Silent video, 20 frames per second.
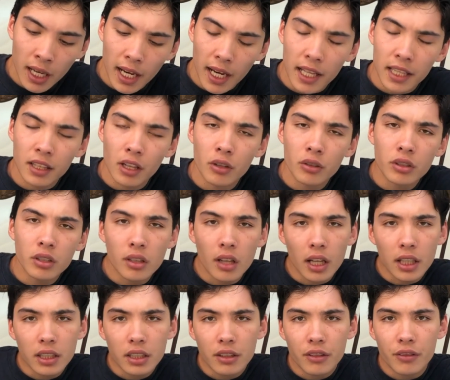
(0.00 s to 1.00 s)
And those
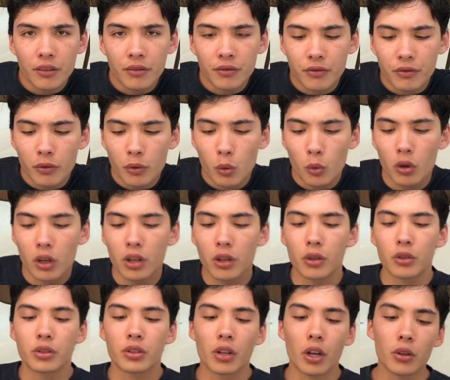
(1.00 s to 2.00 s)
notes
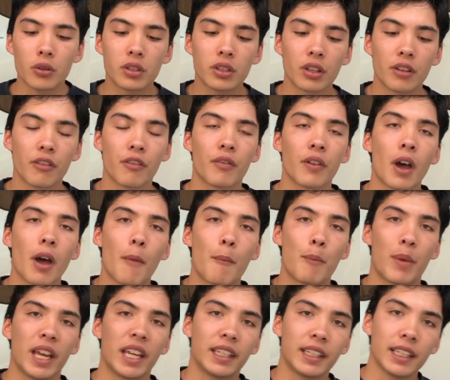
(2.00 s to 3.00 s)

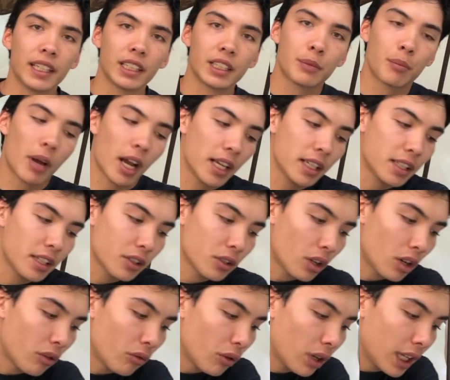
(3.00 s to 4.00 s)
of baking spices
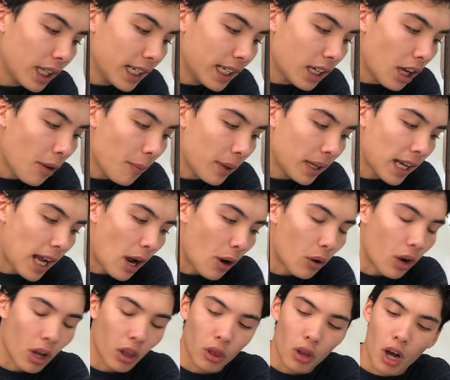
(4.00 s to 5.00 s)
are really coming
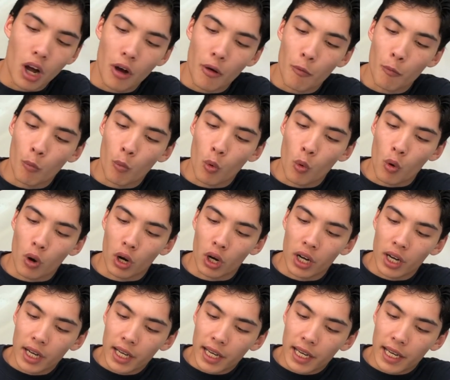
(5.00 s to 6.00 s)
out a lot
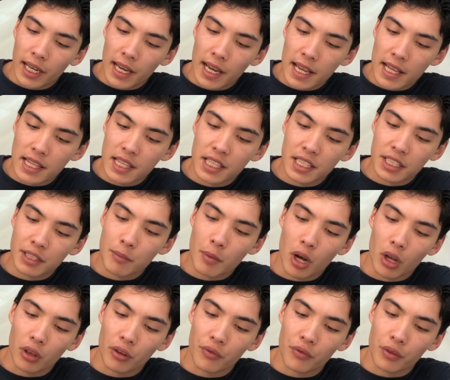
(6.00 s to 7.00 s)
more in the
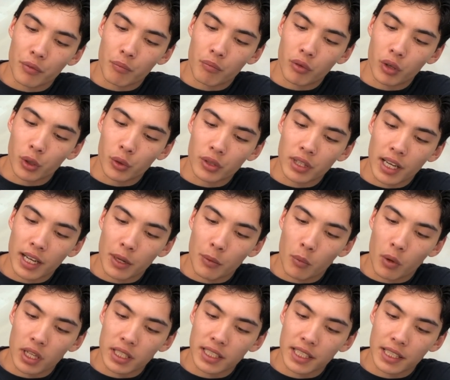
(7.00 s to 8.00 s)
smell of the brew than it
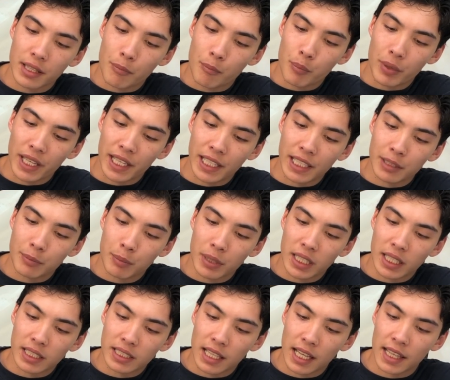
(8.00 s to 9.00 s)
was in the beans,
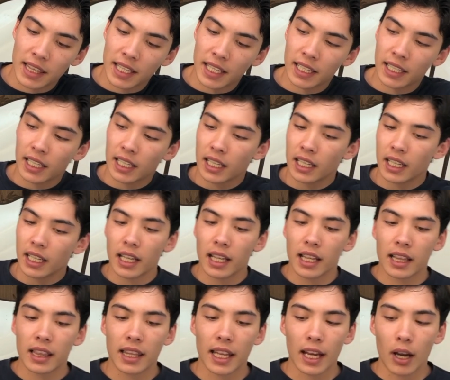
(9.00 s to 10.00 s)
because I think
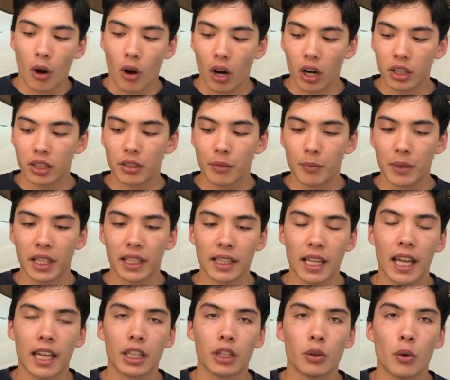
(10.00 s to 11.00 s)
they are something
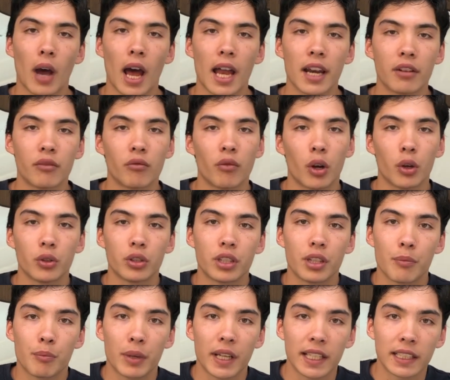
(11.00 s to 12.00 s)
that you had to roast
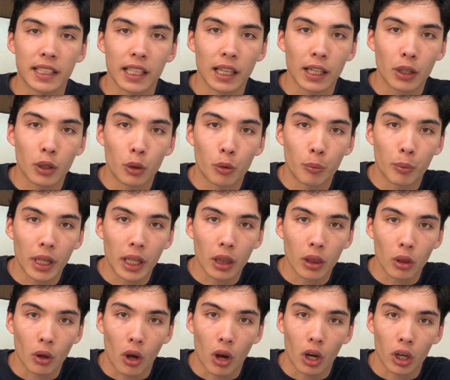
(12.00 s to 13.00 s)
the beans a little bit
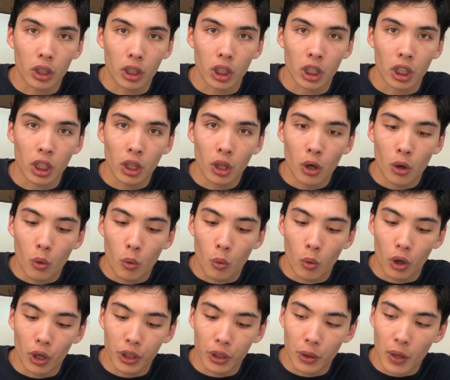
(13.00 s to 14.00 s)
longer,
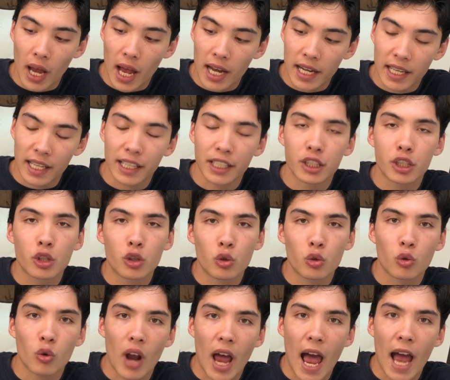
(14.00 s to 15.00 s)
or you had to
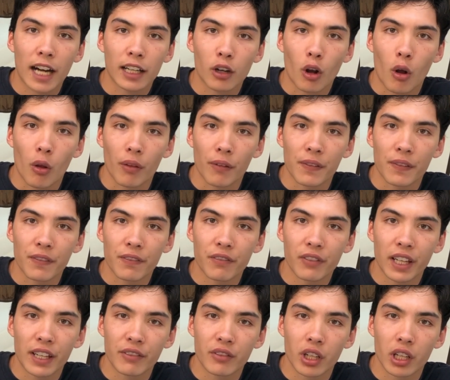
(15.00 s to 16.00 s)
extract all of the
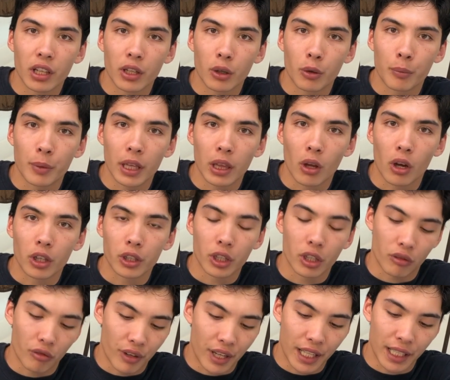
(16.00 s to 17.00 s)
flavor a little bit longer
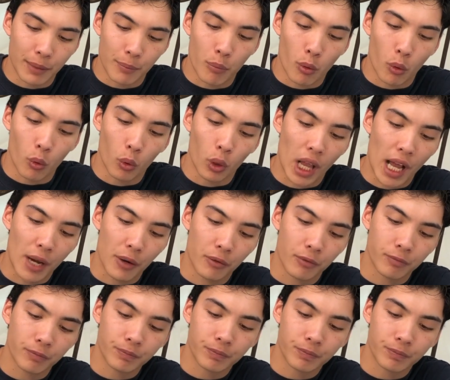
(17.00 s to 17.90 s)
to really pull out.